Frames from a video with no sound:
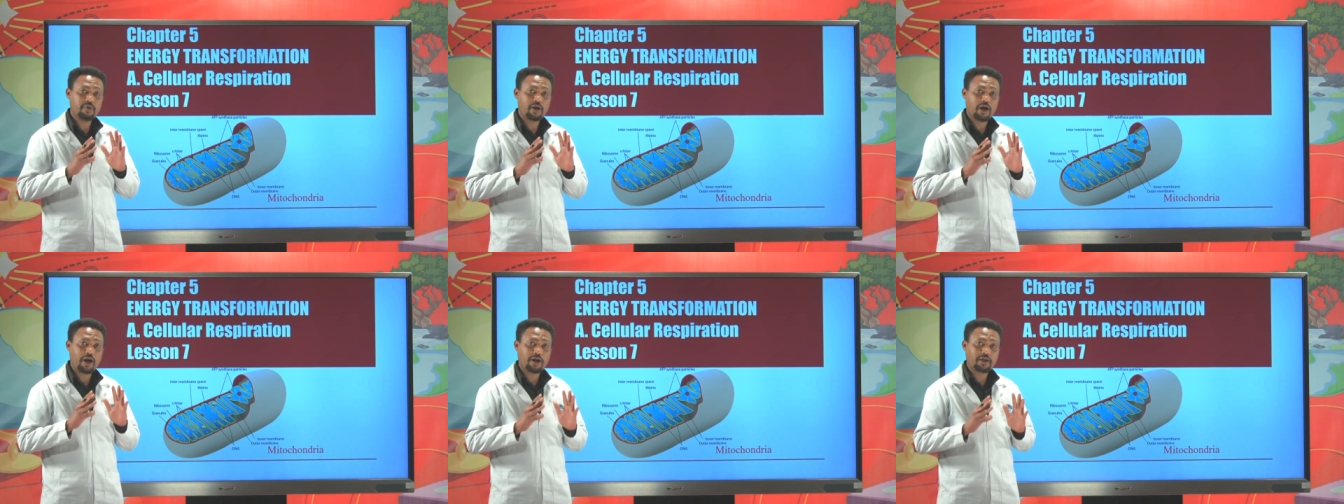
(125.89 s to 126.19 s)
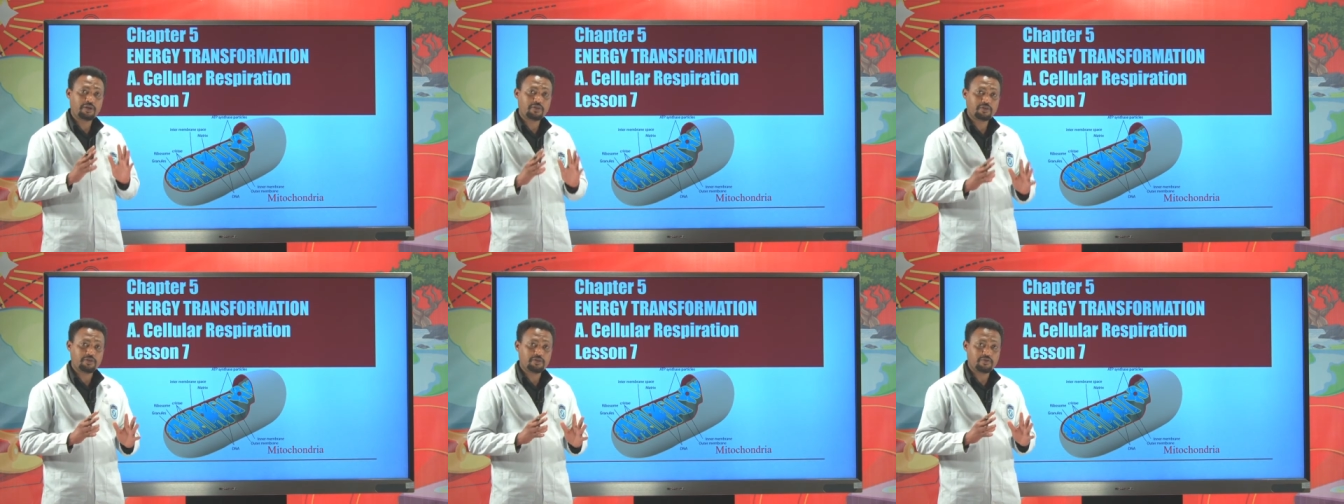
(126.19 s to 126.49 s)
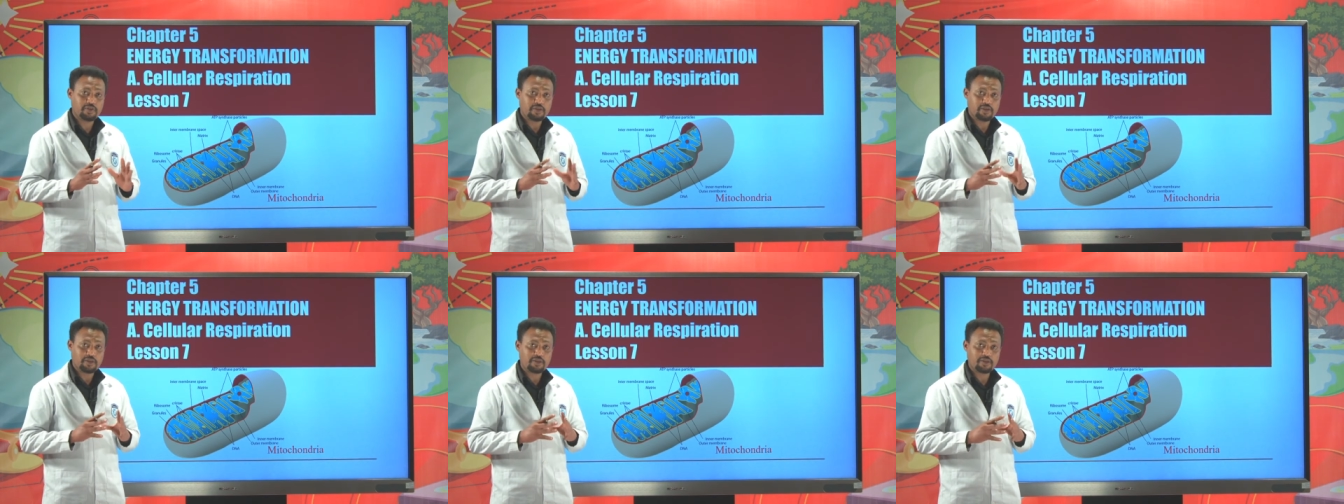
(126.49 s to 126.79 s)

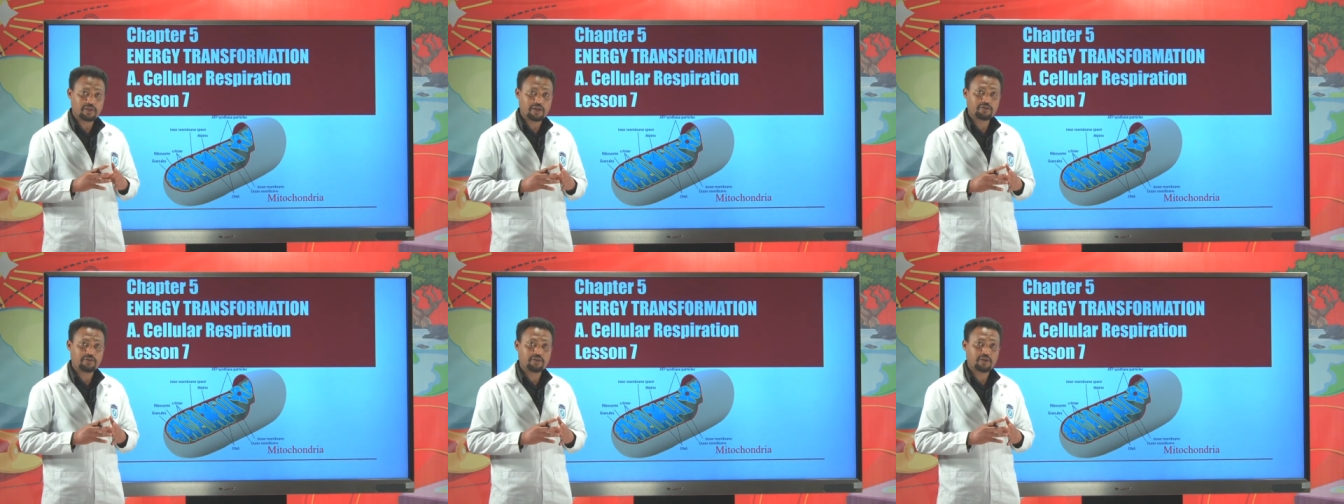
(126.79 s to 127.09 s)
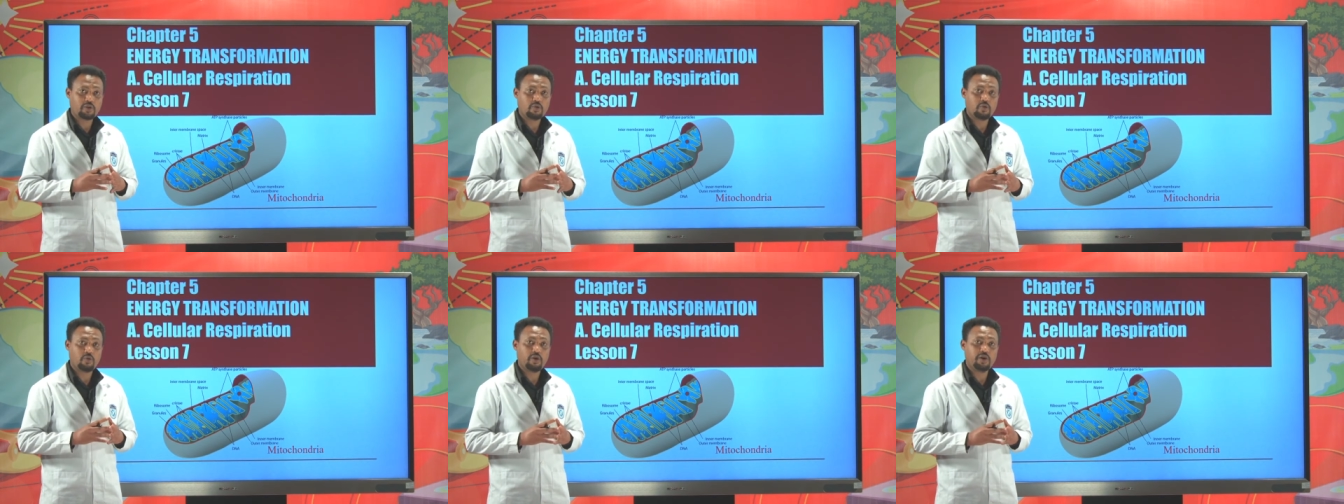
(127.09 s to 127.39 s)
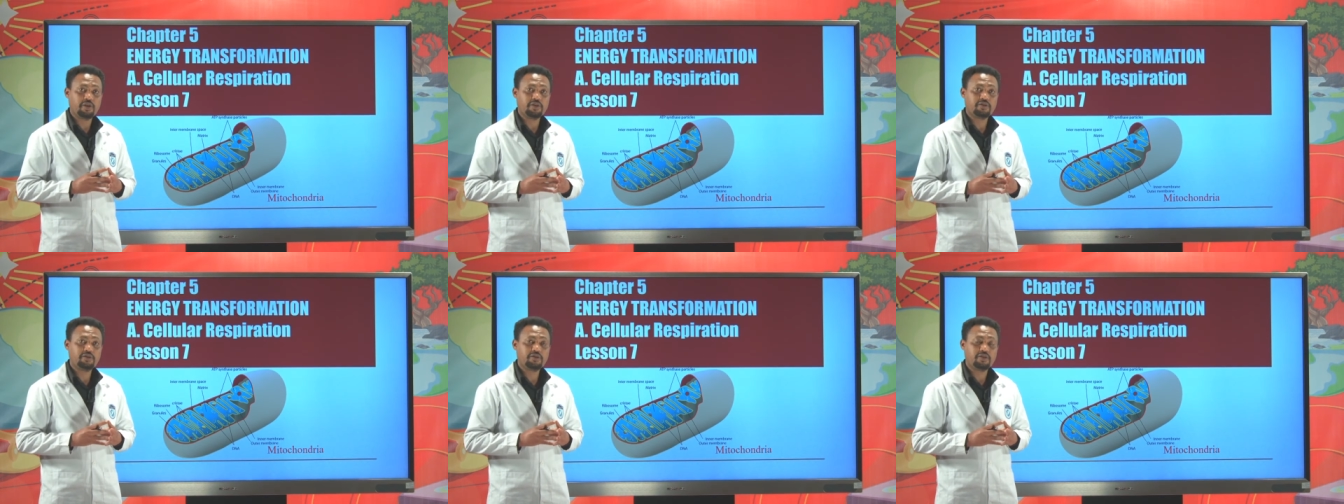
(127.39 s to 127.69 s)
activity that
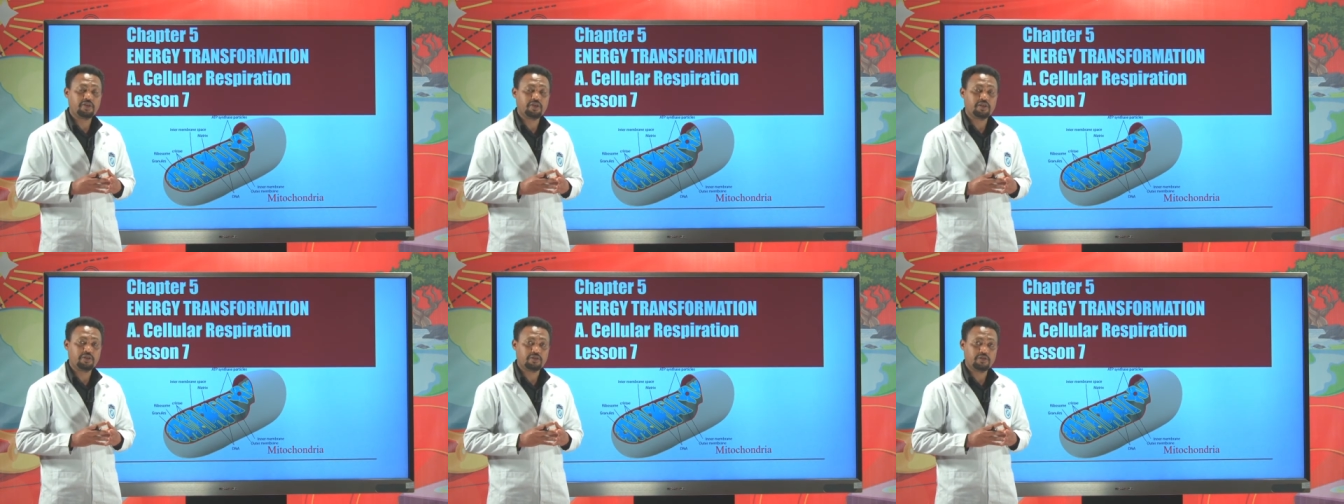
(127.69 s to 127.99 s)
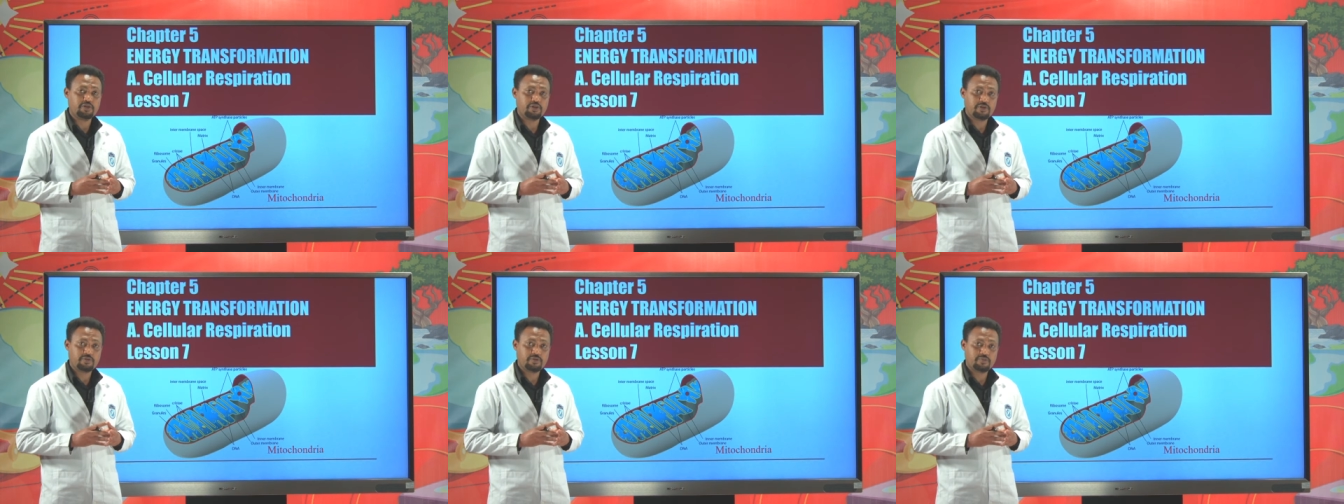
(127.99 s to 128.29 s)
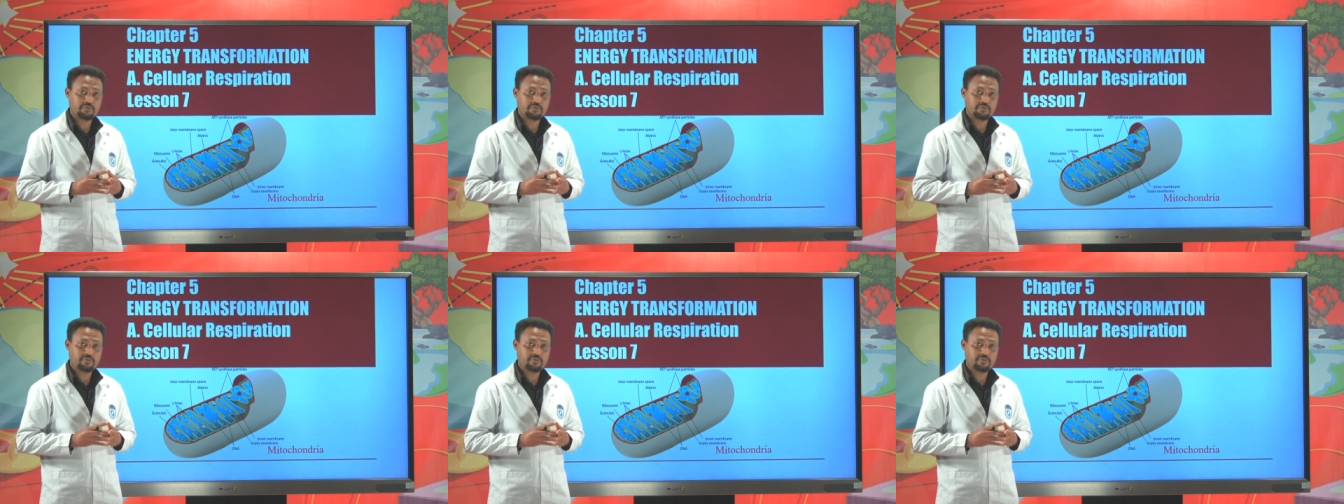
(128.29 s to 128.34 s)
requires energy.